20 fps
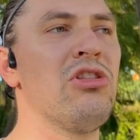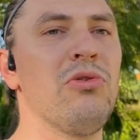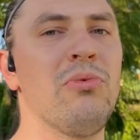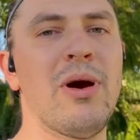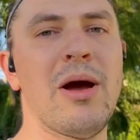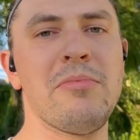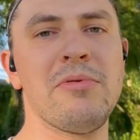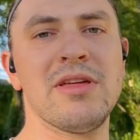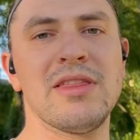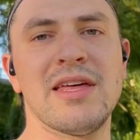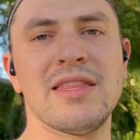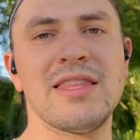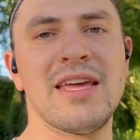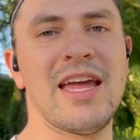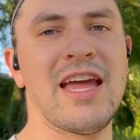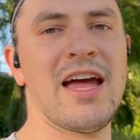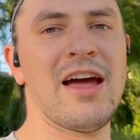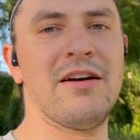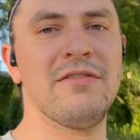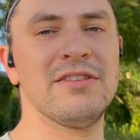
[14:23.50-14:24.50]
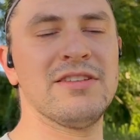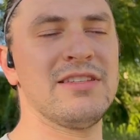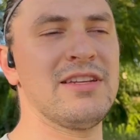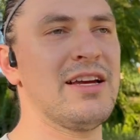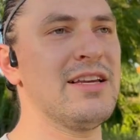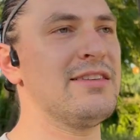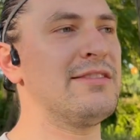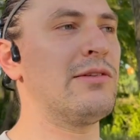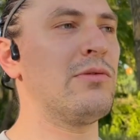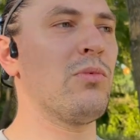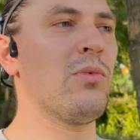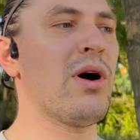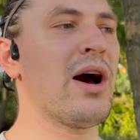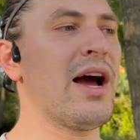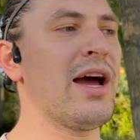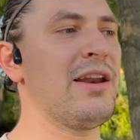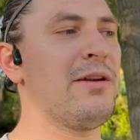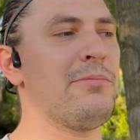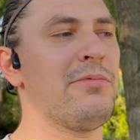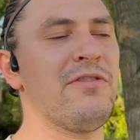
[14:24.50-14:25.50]
The webbing that they have is nice and
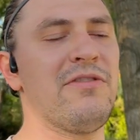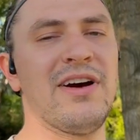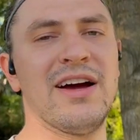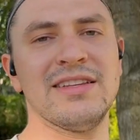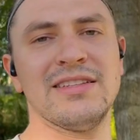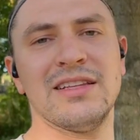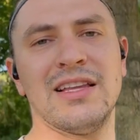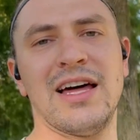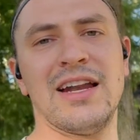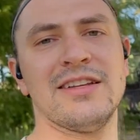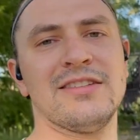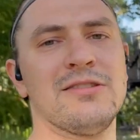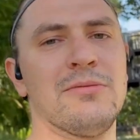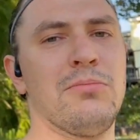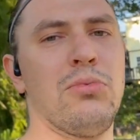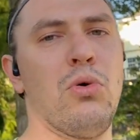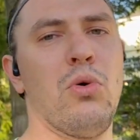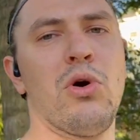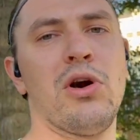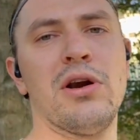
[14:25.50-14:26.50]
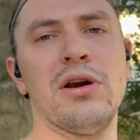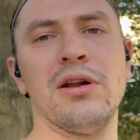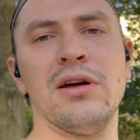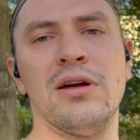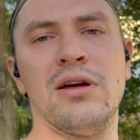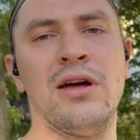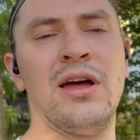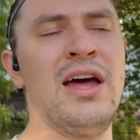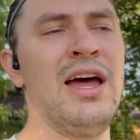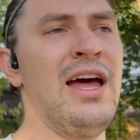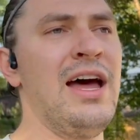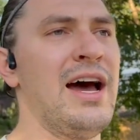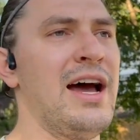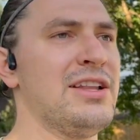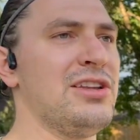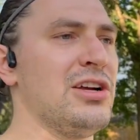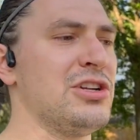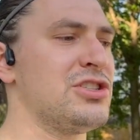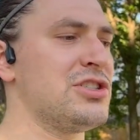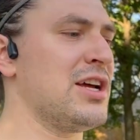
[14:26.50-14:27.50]
wide and provides a lot of support.
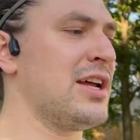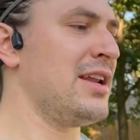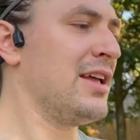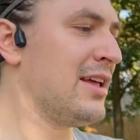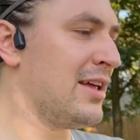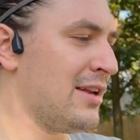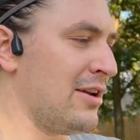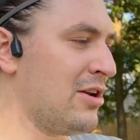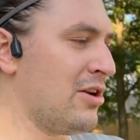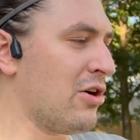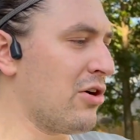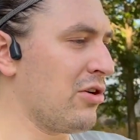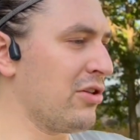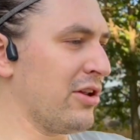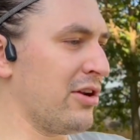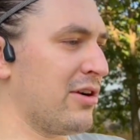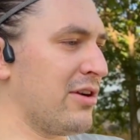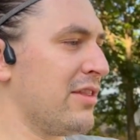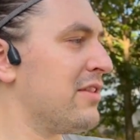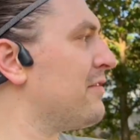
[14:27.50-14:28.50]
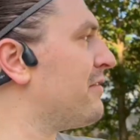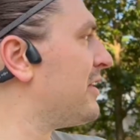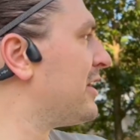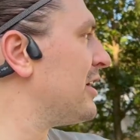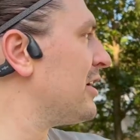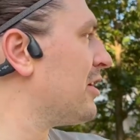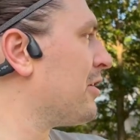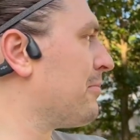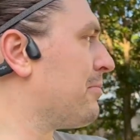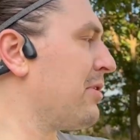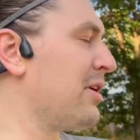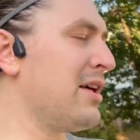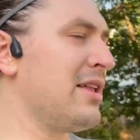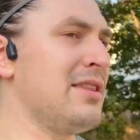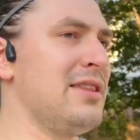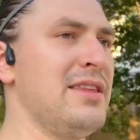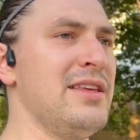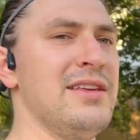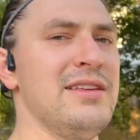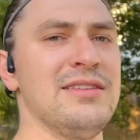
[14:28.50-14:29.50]
I touched on it in, earlier in the video,
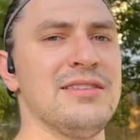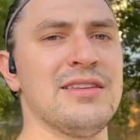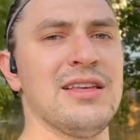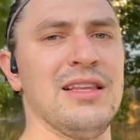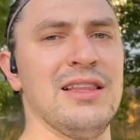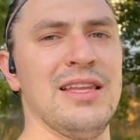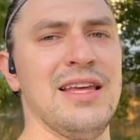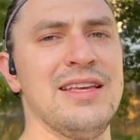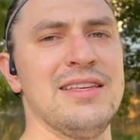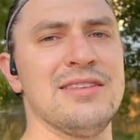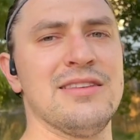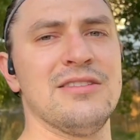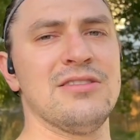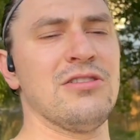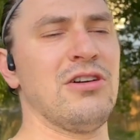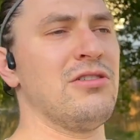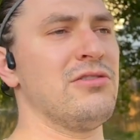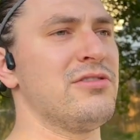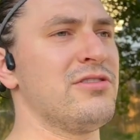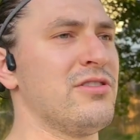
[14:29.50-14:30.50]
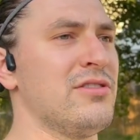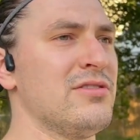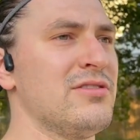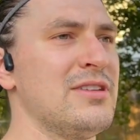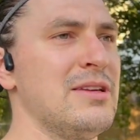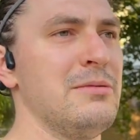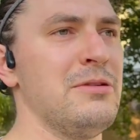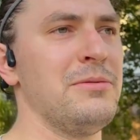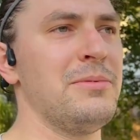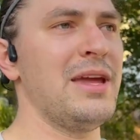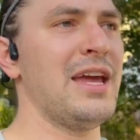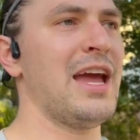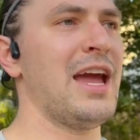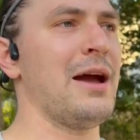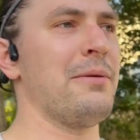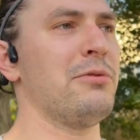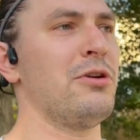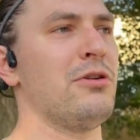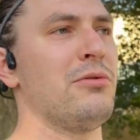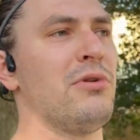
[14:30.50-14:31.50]
but these laces also seem to be
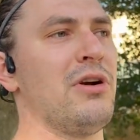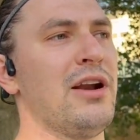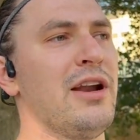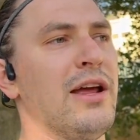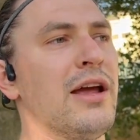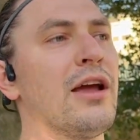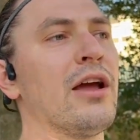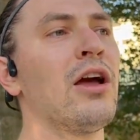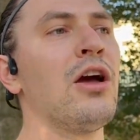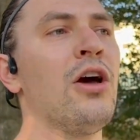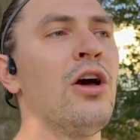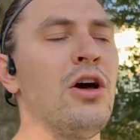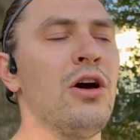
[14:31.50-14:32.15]
happier running